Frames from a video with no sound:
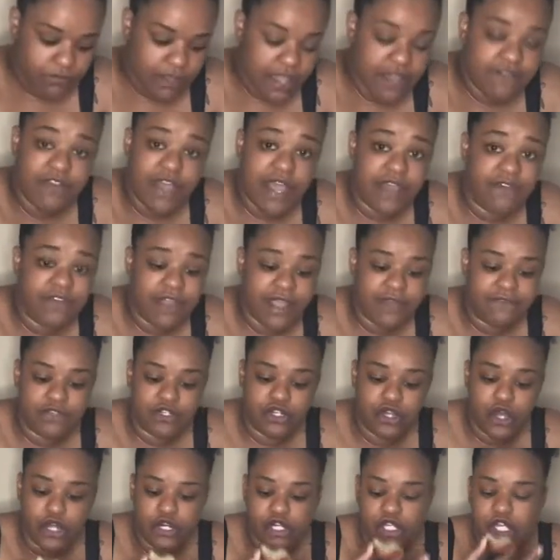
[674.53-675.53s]
If I ever have a
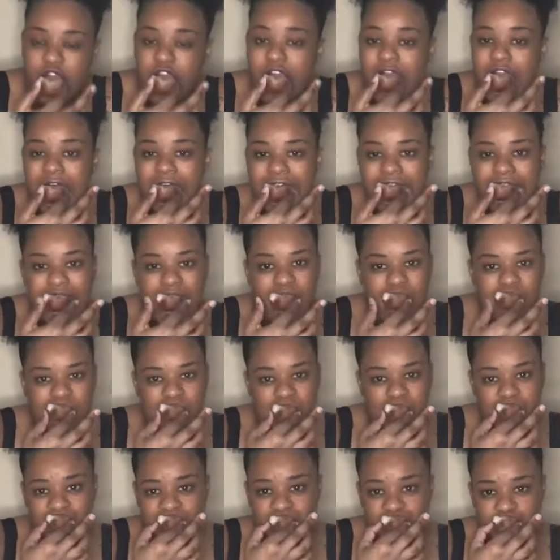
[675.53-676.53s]
daughter,
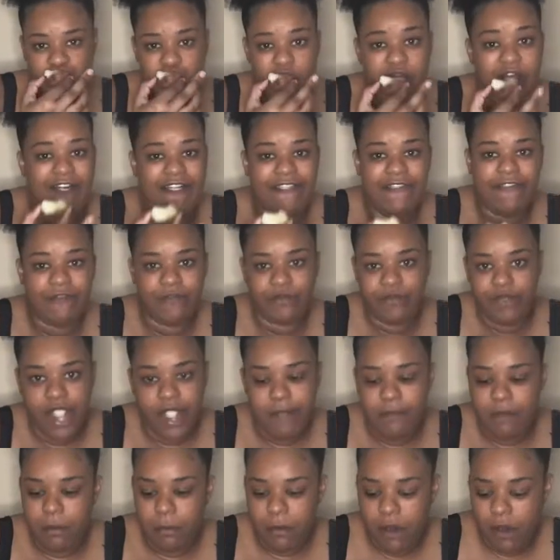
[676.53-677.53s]
I'm
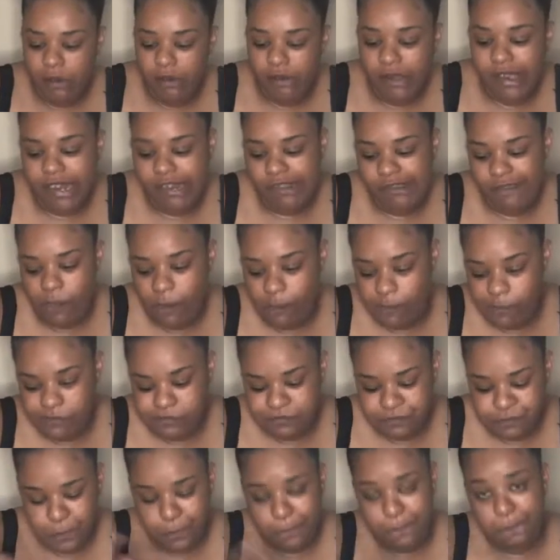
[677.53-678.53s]
never Moana.
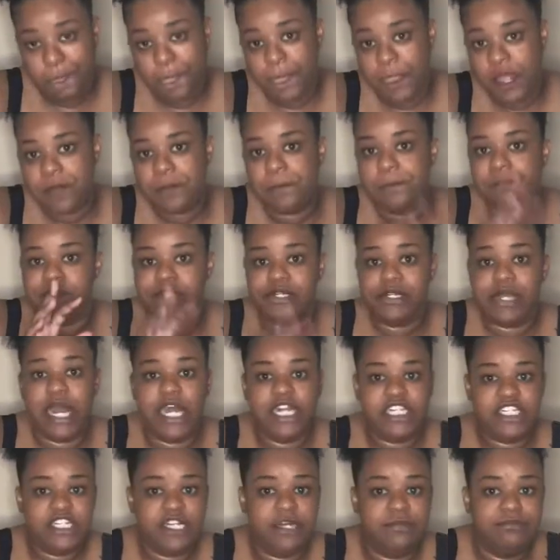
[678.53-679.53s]
But
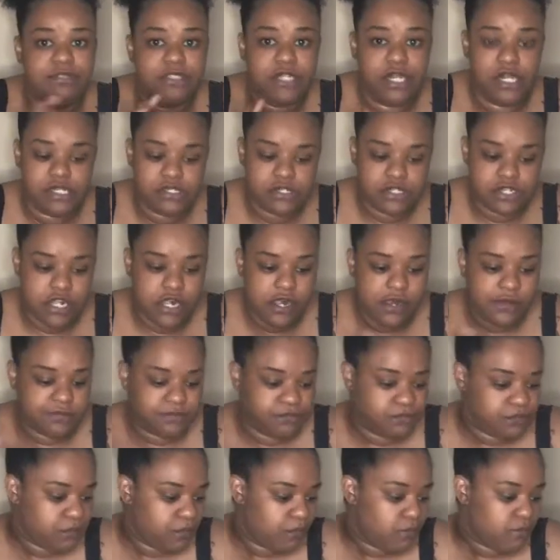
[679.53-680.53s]
9 times out of 10,
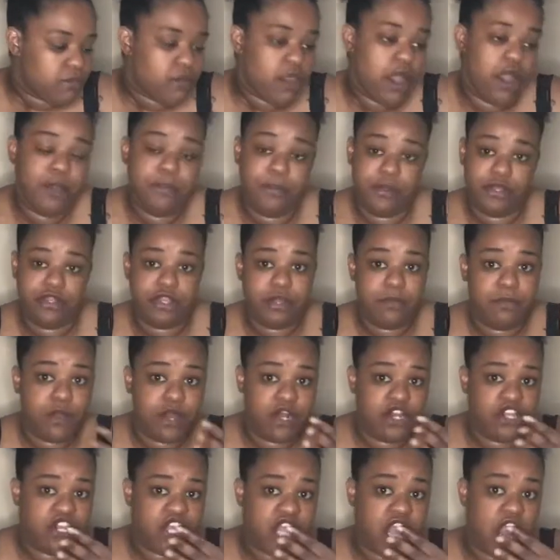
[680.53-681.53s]
her birthday
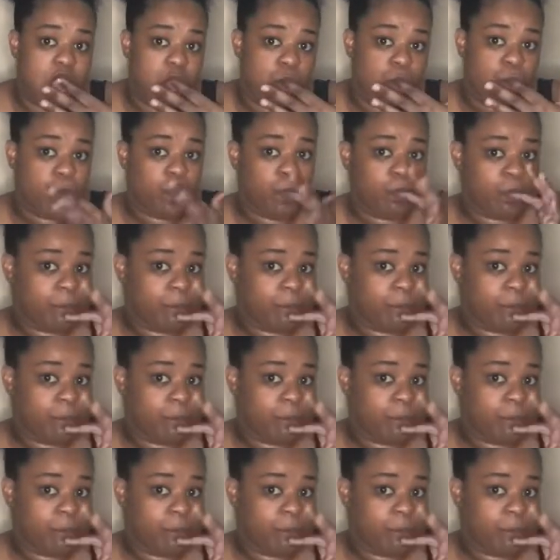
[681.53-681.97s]
party theme,